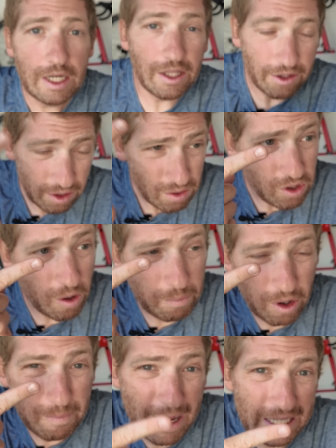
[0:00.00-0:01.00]
Now, the new
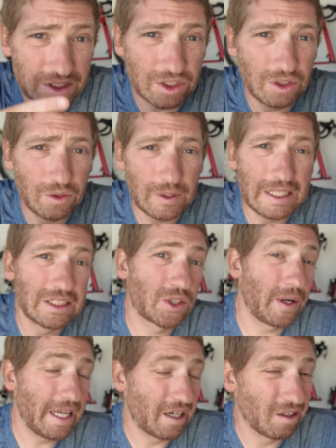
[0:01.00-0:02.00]
GoPro Max 2 is
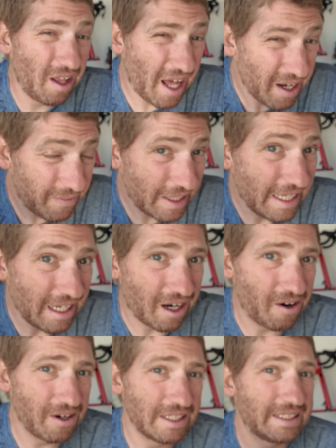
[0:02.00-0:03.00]
great in a lot of key
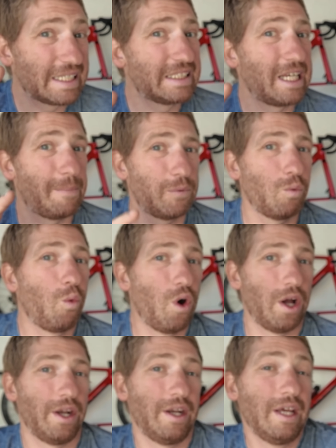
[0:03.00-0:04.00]
areas except
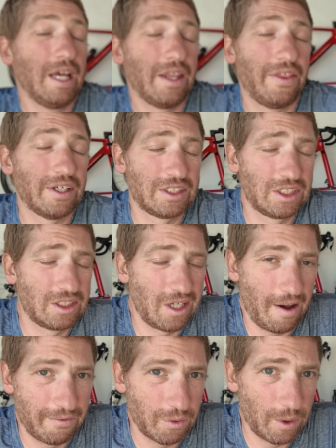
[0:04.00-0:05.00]
one, the
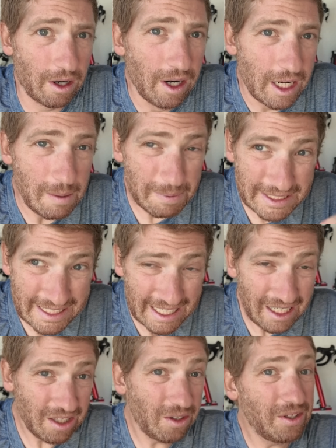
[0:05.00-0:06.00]
software. In
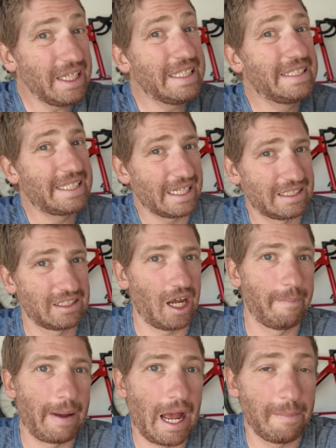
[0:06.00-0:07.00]
particular, the
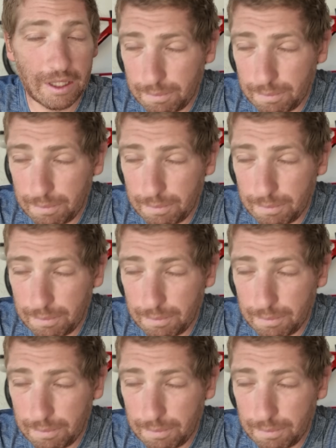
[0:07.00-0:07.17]
desktop app.